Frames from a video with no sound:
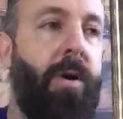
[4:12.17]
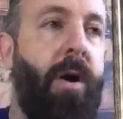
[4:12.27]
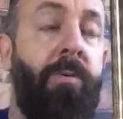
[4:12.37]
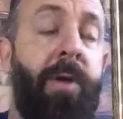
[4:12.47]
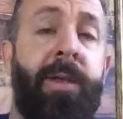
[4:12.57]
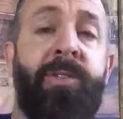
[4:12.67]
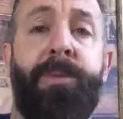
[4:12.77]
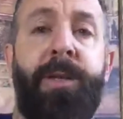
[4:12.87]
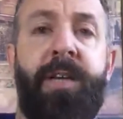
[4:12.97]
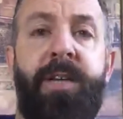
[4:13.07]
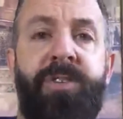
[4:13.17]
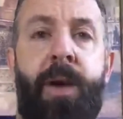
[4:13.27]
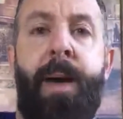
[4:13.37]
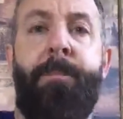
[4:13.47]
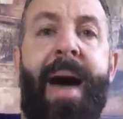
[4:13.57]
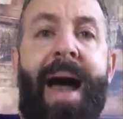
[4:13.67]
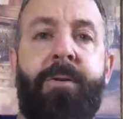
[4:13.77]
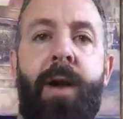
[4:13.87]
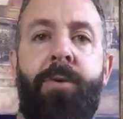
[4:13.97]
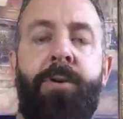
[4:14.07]
or I ran a split test on my
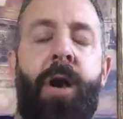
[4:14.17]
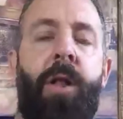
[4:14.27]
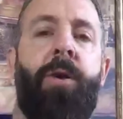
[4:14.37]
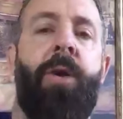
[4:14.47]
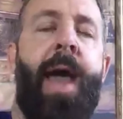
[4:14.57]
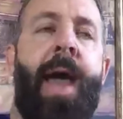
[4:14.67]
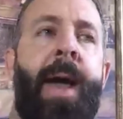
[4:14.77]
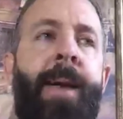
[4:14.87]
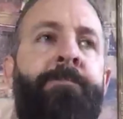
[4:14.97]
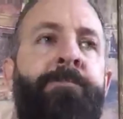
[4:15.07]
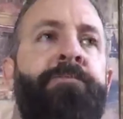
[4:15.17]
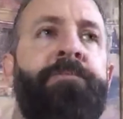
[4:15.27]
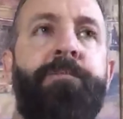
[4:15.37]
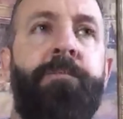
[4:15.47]
background color, and